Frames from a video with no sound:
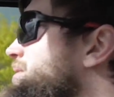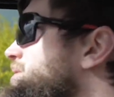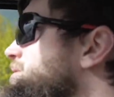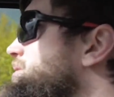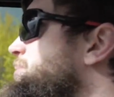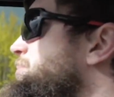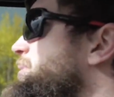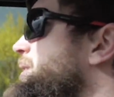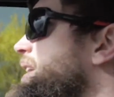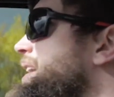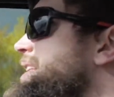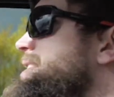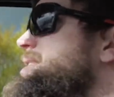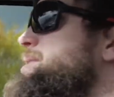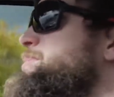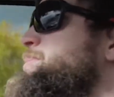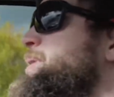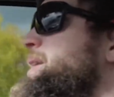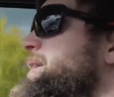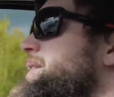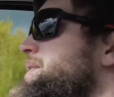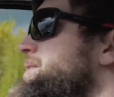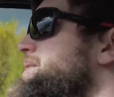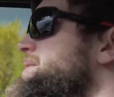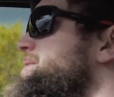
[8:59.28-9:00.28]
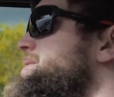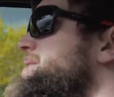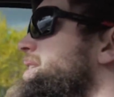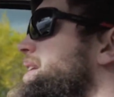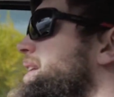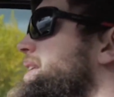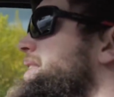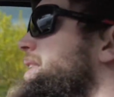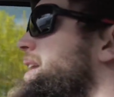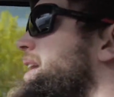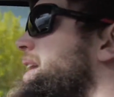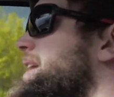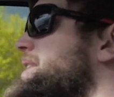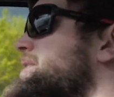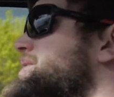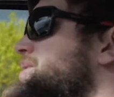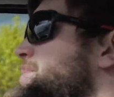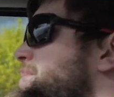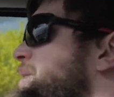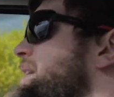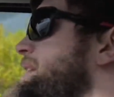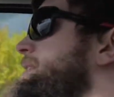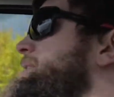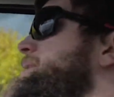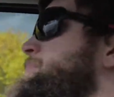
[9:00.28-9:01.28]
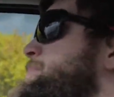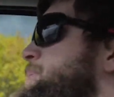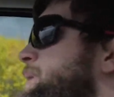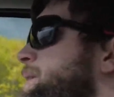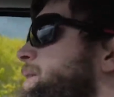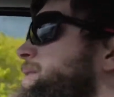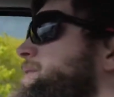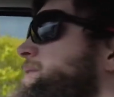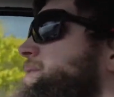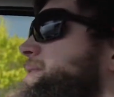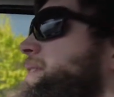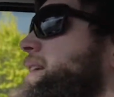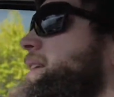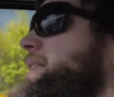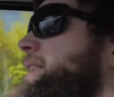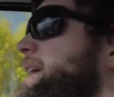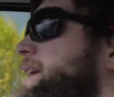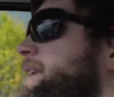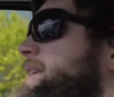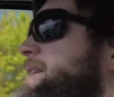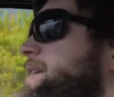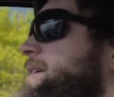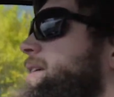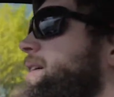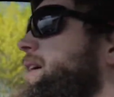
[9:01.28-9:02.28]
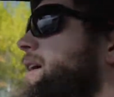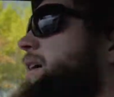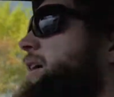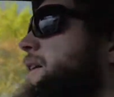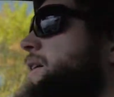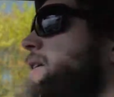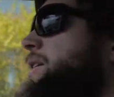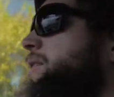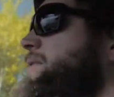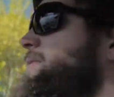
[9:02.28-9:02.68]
someone else appears, and then someone else appears, and then all